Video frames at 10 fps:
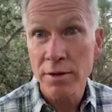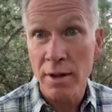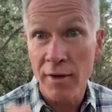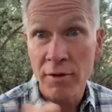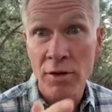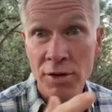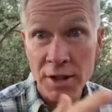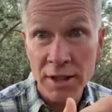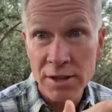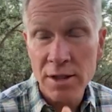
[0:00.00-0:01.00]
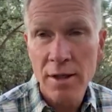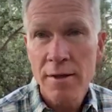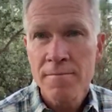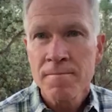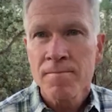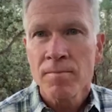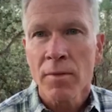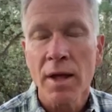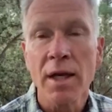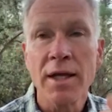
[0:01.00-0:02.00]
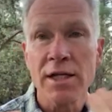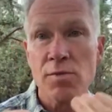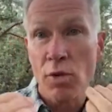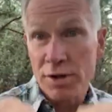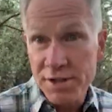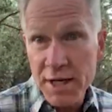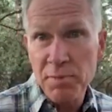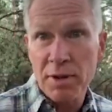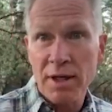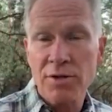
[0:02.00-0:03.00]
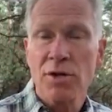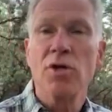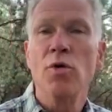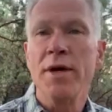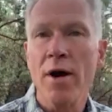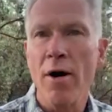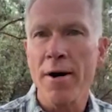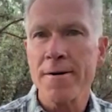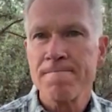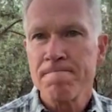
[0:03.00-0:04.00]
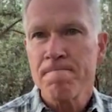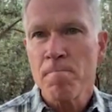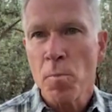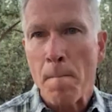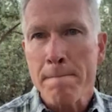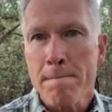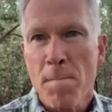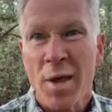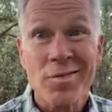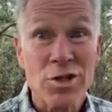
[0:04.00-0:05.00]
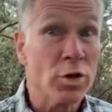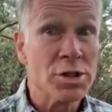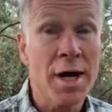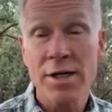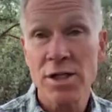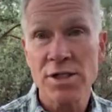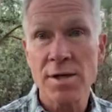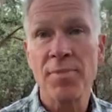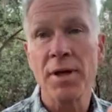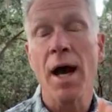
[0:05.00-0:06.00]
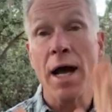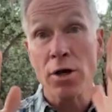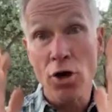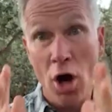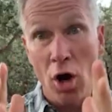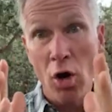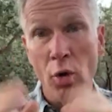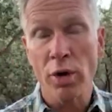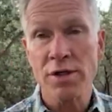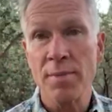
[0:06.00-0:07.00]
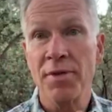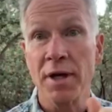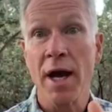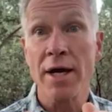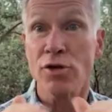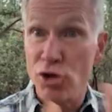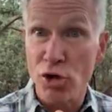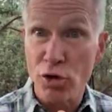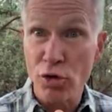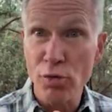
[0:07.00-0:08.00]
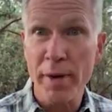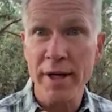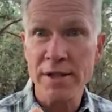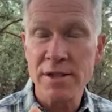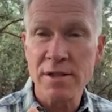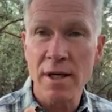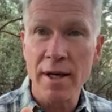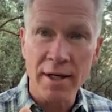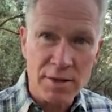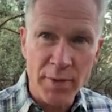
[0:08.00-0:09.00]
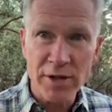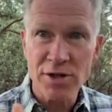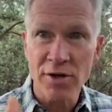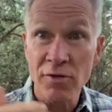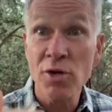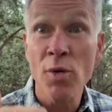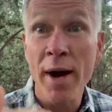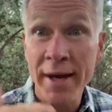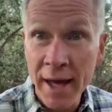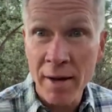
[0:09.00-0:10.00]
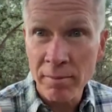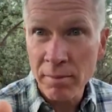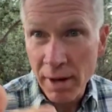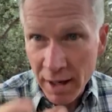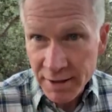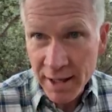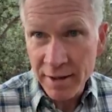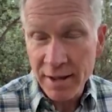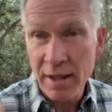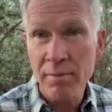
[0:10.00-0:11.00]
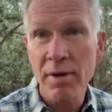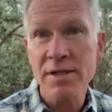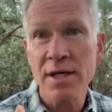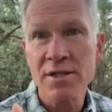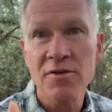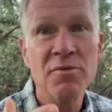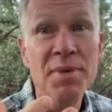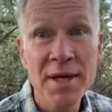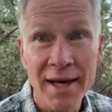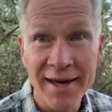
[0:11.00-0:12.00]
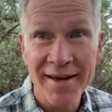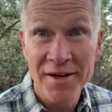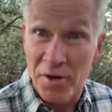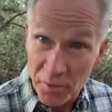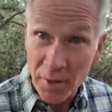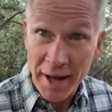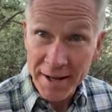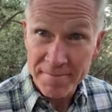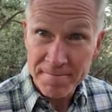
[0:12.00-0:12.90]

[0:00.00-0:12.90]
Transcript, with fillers: to love and good deeds, it gets more deeply into who we are. So it's not just something I know or something I do, but it's an expression of who I am, my identity, my sense of being, right?